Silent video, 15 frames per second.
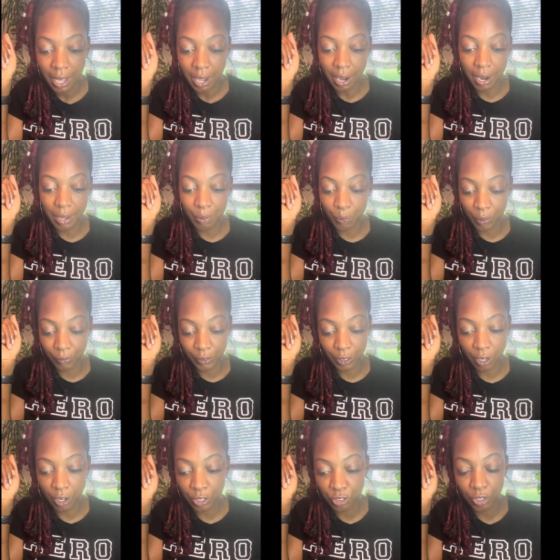All right, with the
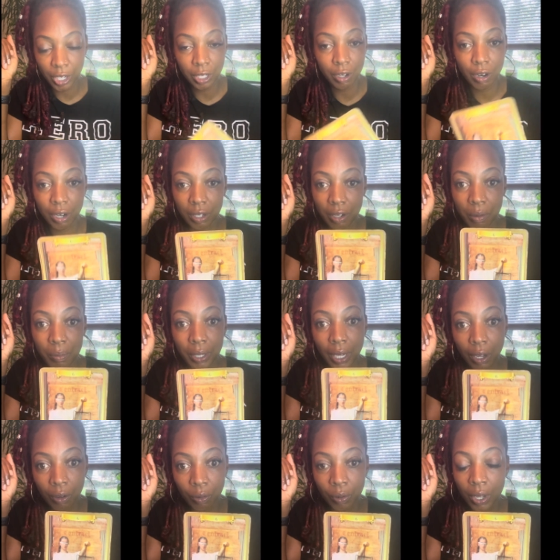contract card coming
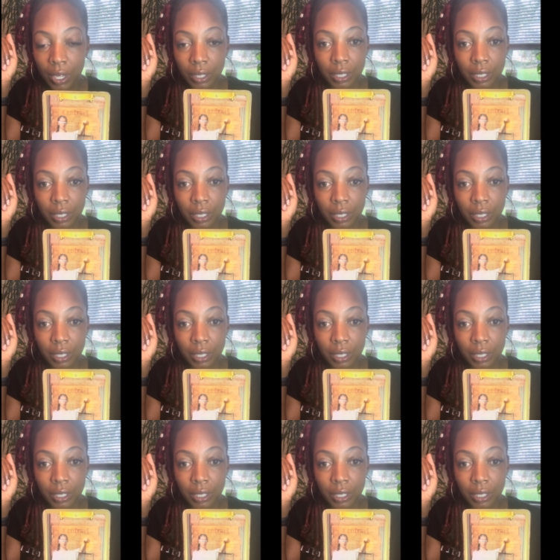out,